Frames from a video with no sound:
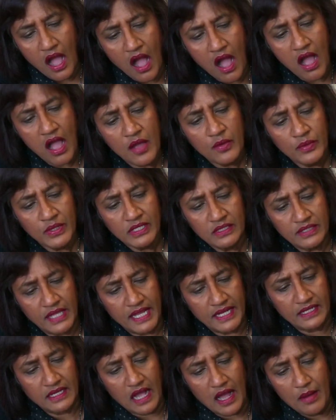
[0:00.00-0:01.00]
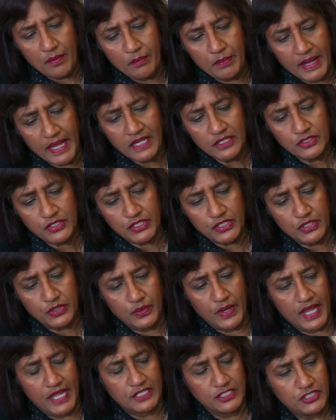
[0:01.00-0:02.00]
I will then come back to
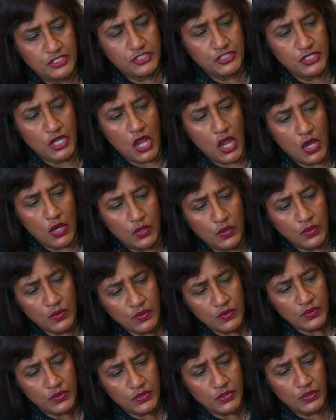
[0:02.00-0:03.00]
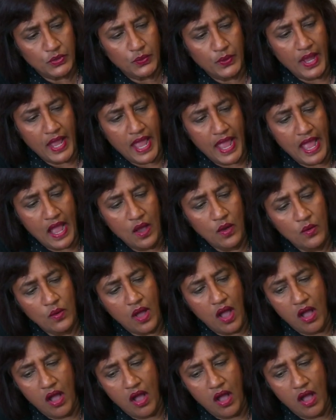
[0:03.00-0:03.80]
you and show you how